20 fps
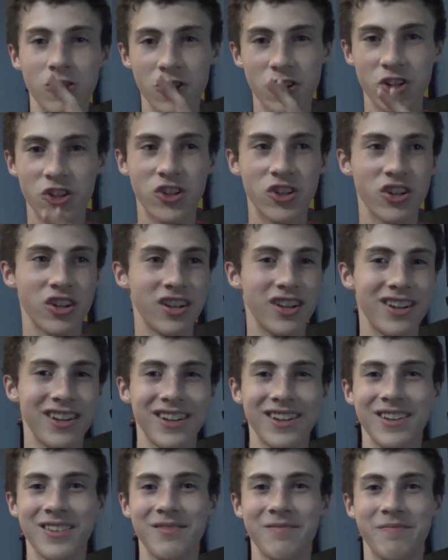shh.
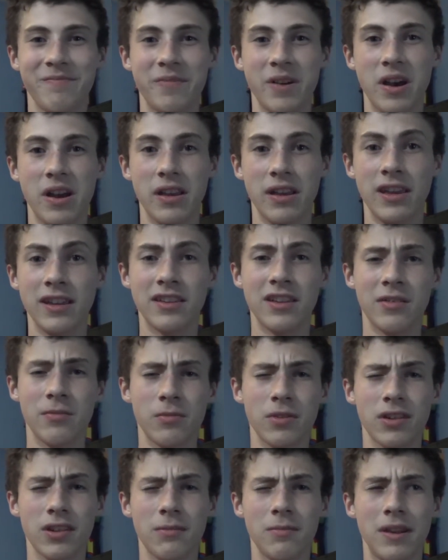But he
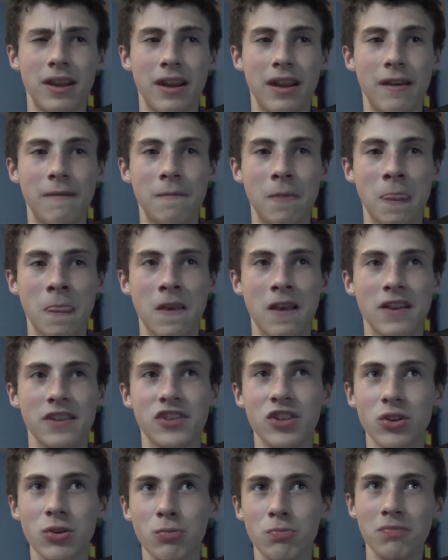didn't really mean it.
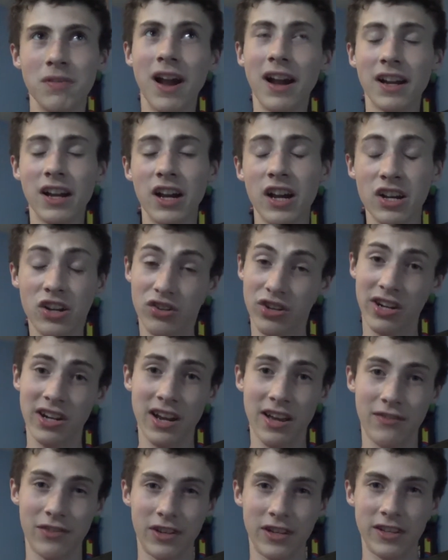So, not
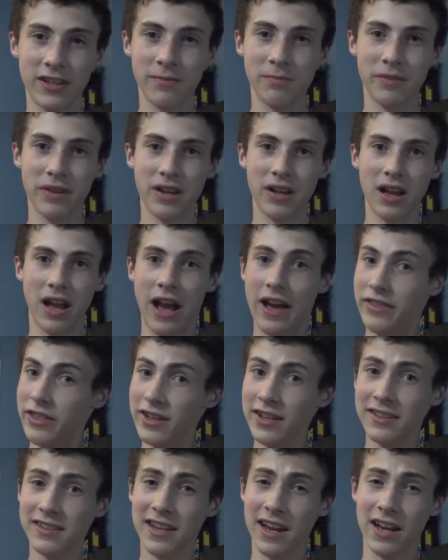concrete evidence, but I
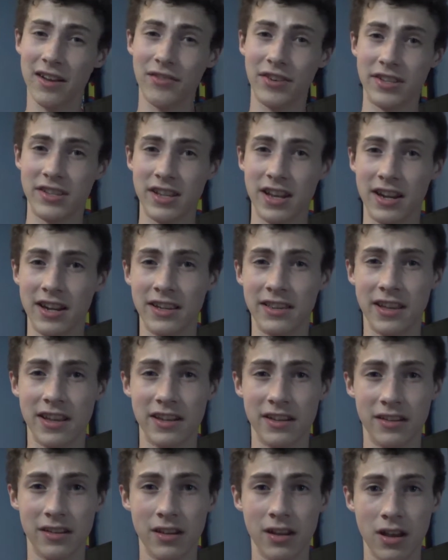think it's kind of exciting
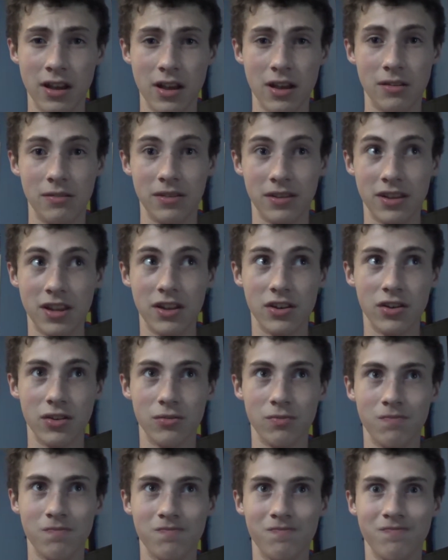that
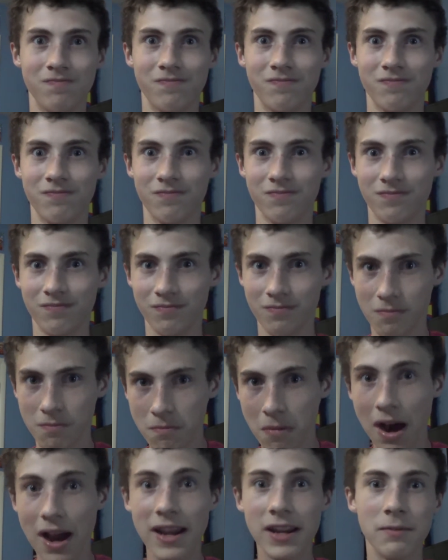Nintendo
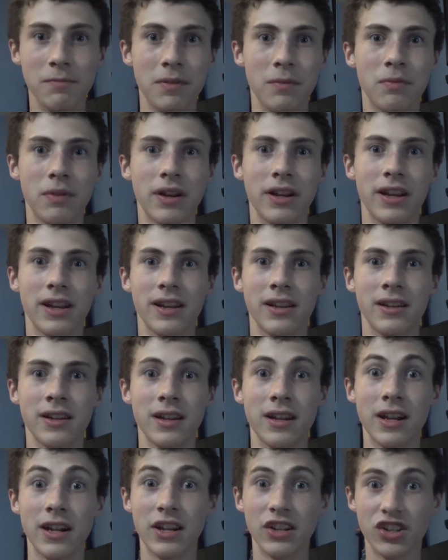might be bringing
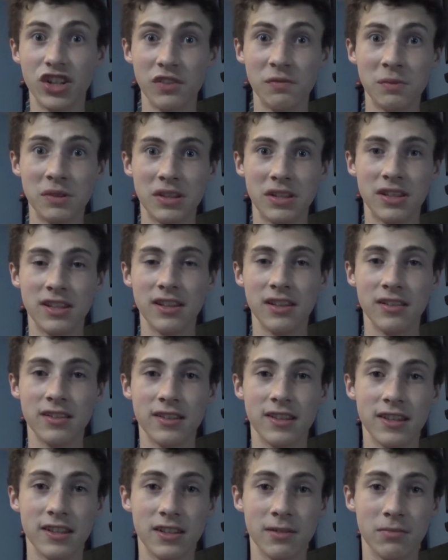an achievement
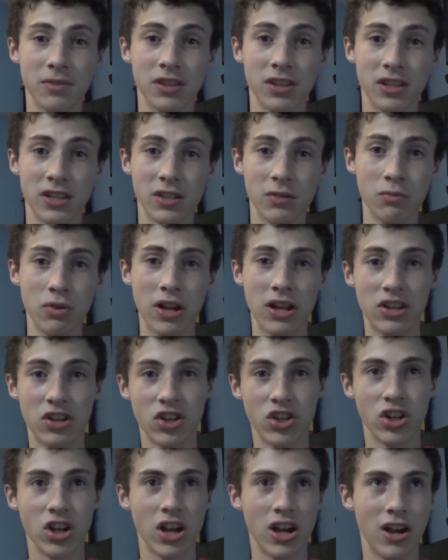system to the
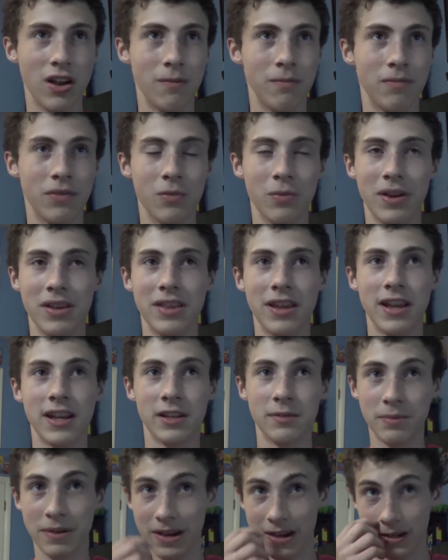Switch, the way the
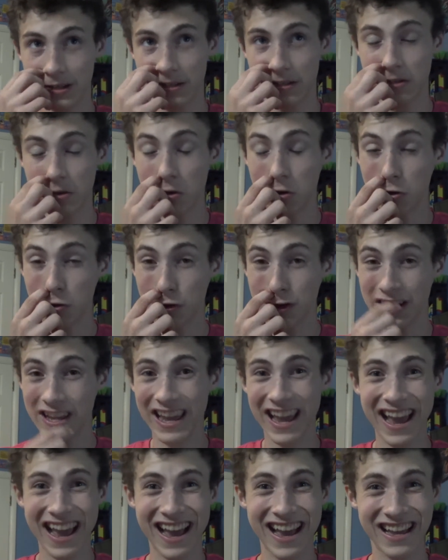Xbox
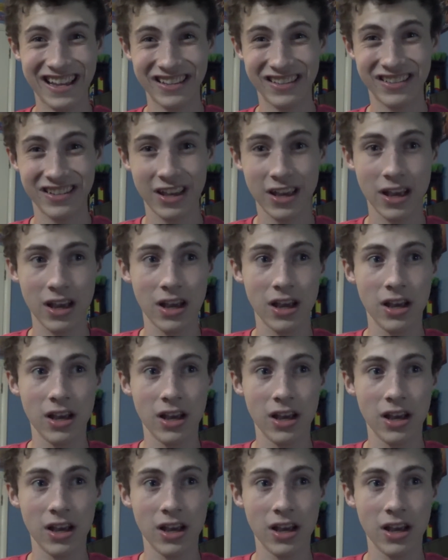already has.